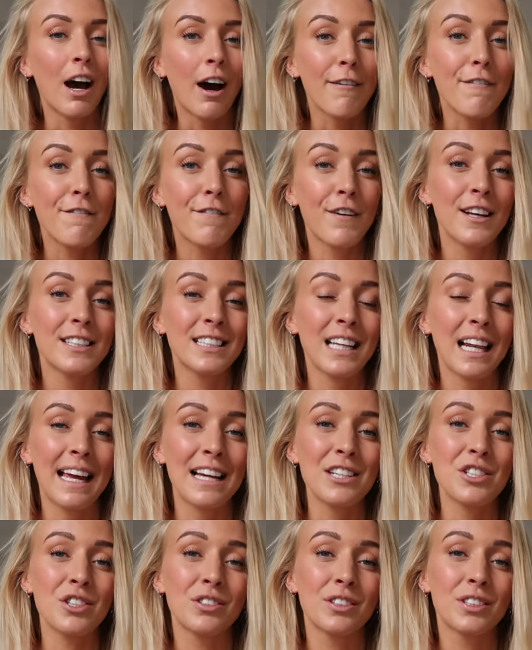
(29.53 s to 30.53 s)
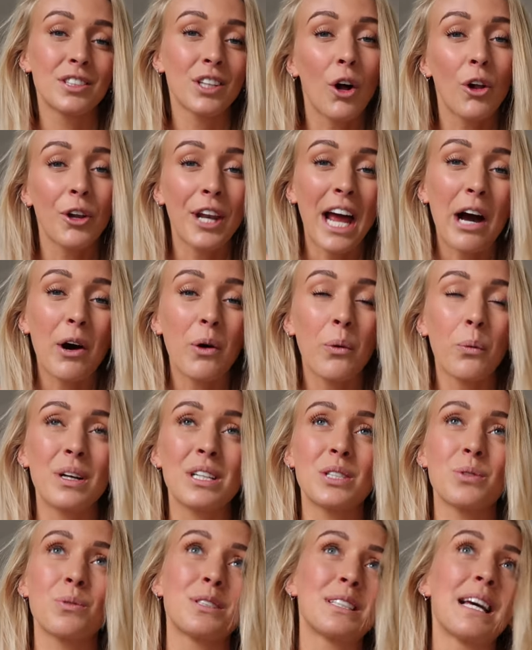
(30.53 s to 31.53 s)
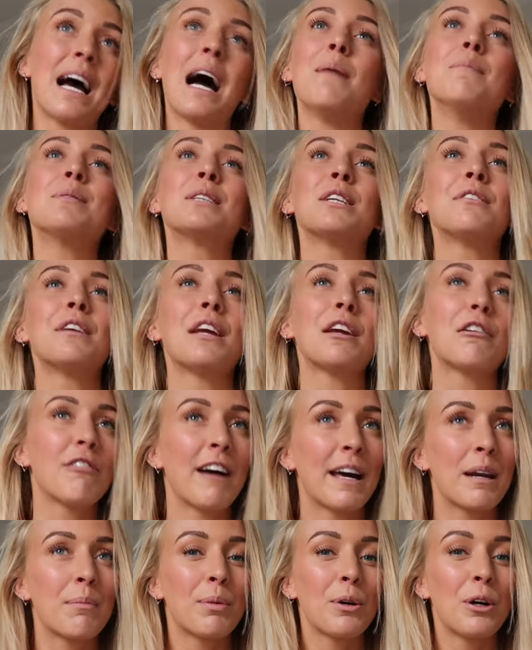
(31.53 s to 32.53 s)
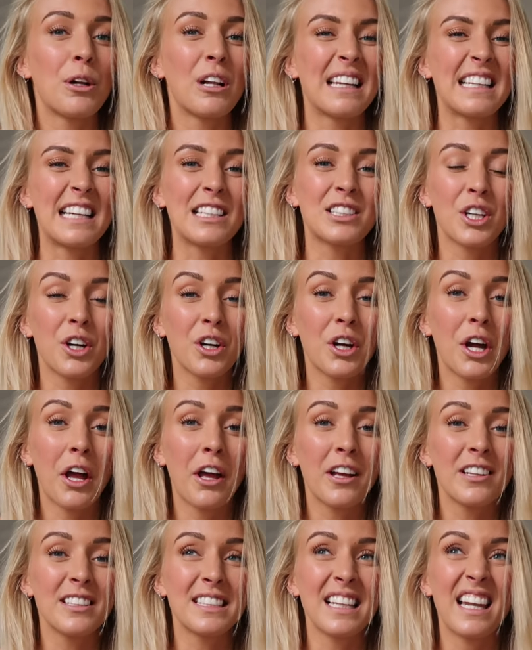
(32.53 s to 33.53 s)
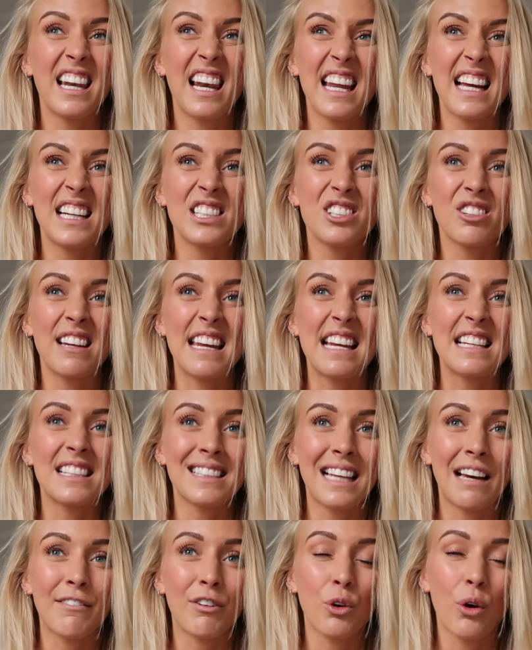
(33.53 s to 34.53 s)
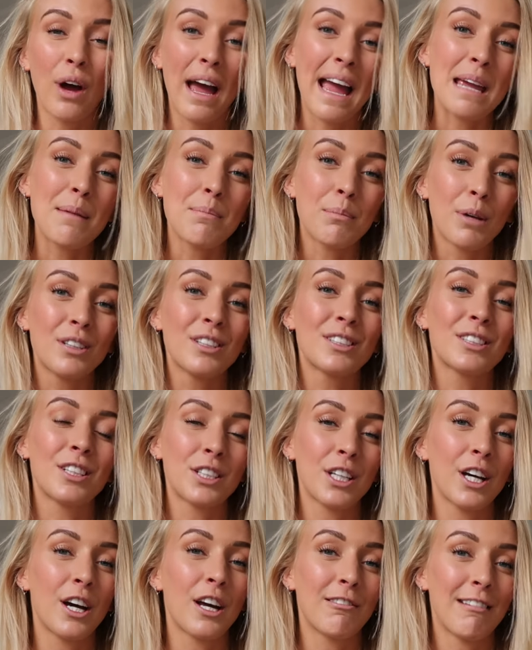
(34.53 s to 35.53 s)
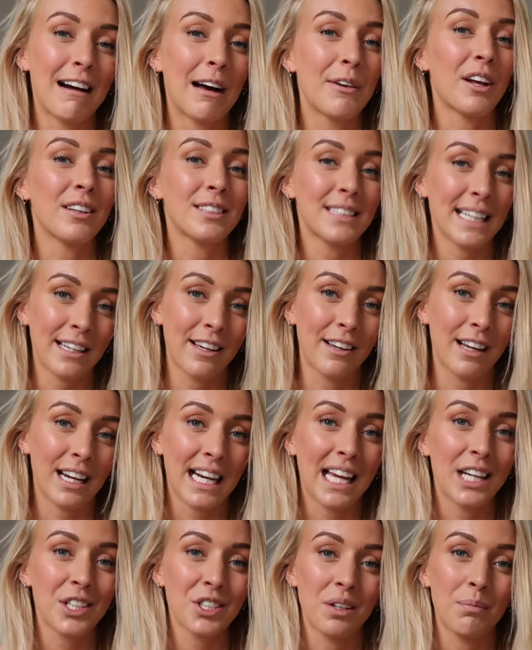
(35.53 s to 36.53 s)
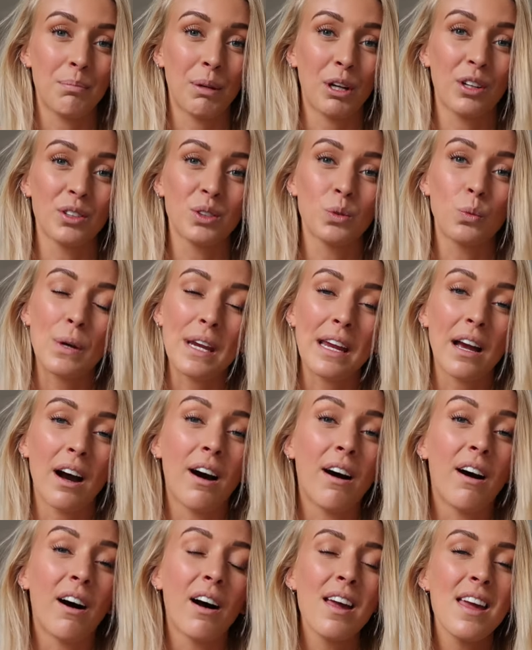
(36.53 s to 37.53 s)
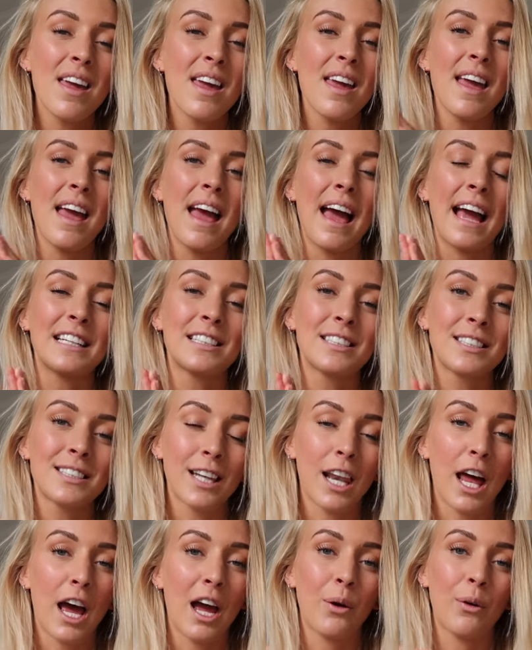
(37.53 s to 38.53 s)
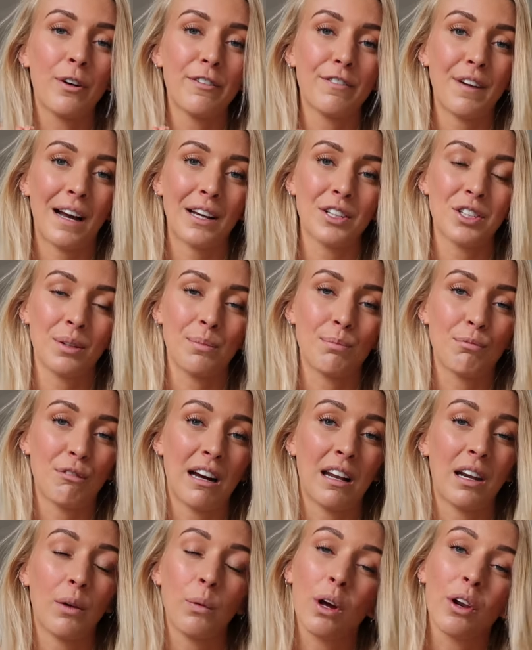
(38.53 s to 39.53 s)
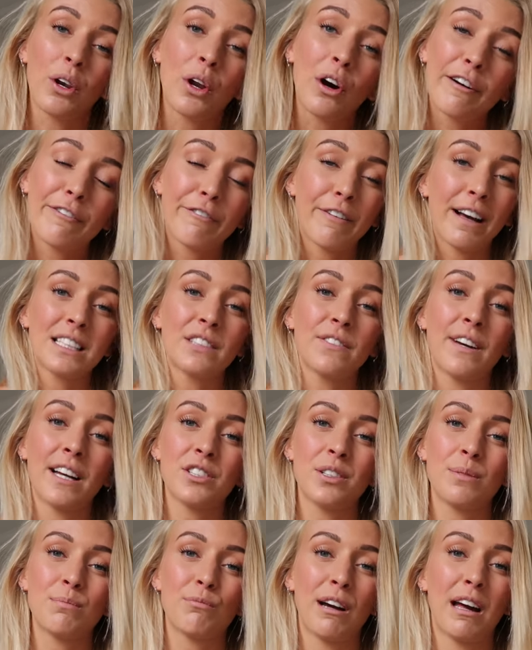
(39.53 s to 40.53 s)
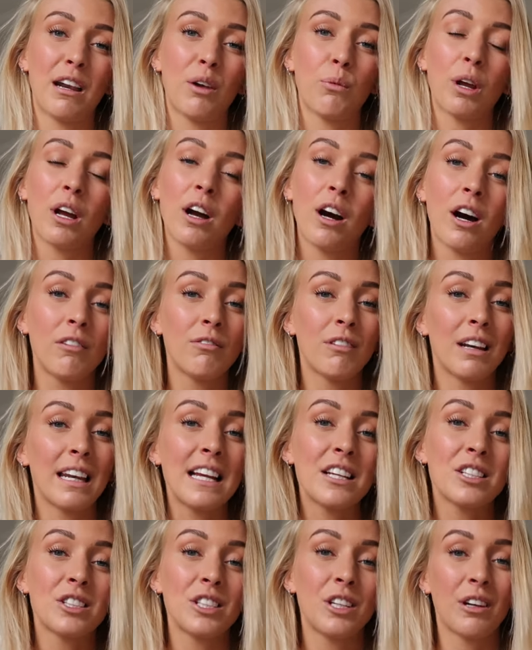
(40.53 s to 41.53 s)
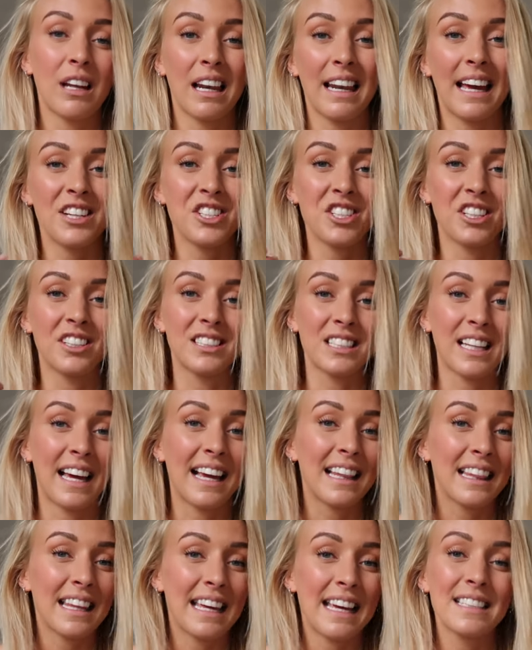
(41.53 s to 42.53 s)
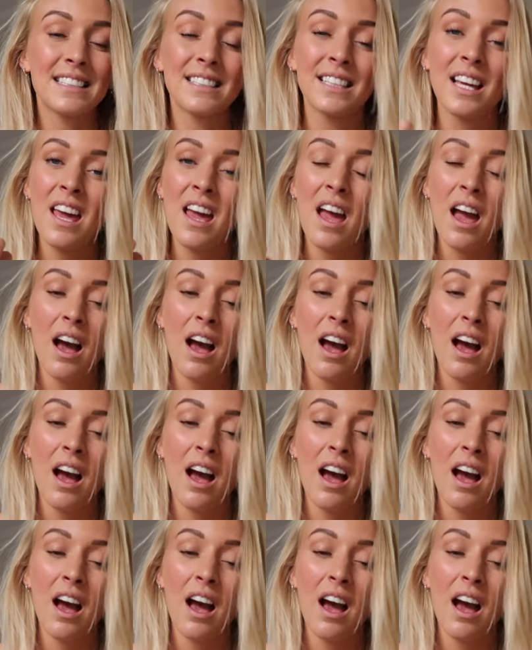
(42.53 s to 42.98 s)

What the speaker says: Our first collection sold out, which was absolutely incredible, and it took us literally 7 or 8 months to turn around our second collection because we are a slow fashion brand. We are not a fast fashion brand. We can't release new collections like this.